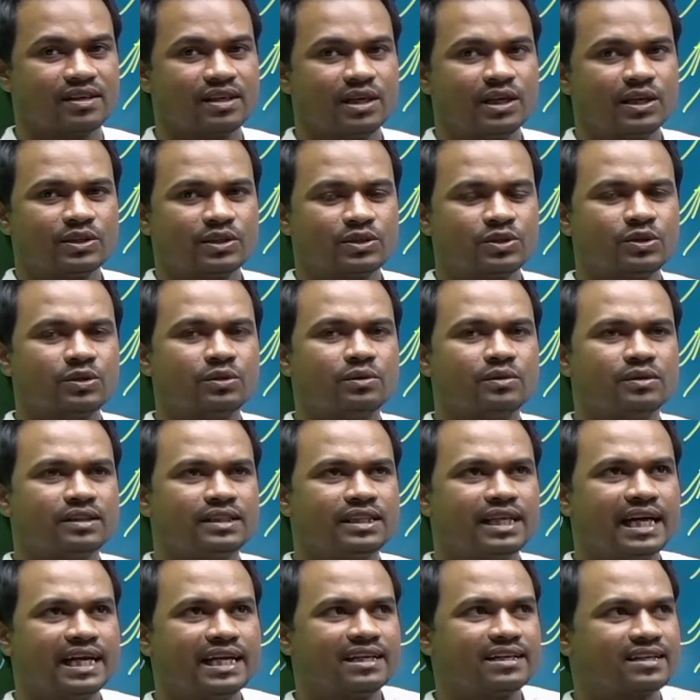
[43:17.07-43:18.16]
So,
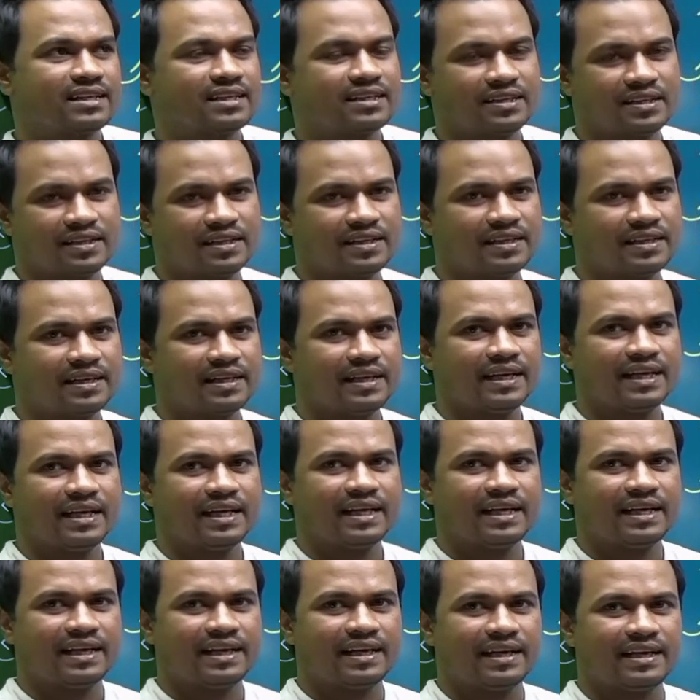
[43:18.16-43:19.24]
that
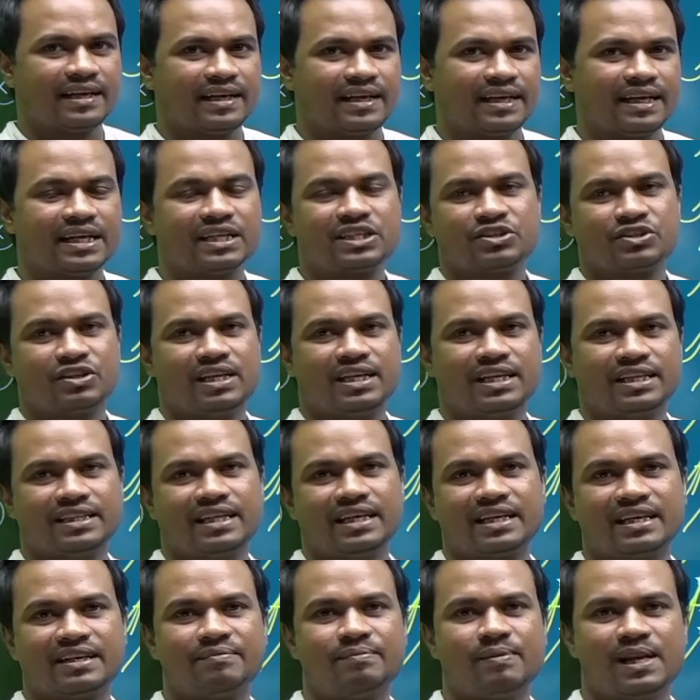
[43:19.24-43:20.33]
actually the
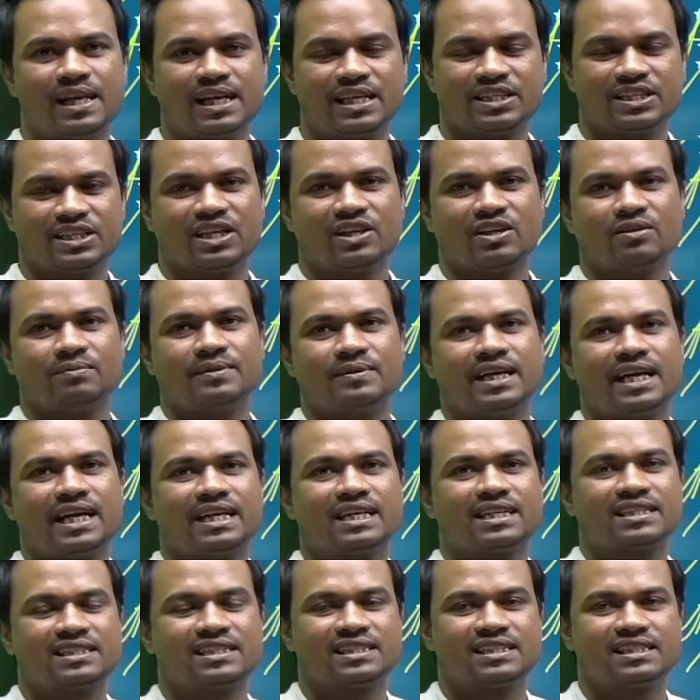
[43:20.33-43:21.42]
reflection of that
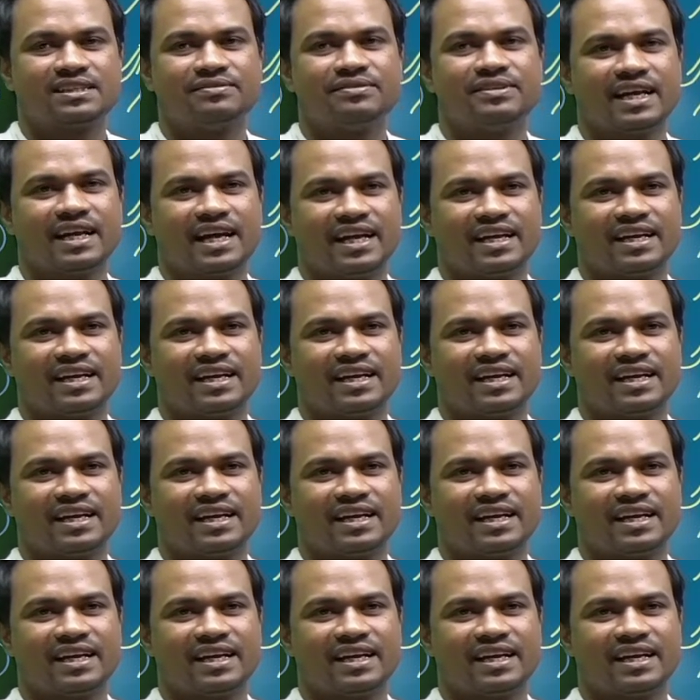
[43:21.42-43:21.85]
CBI,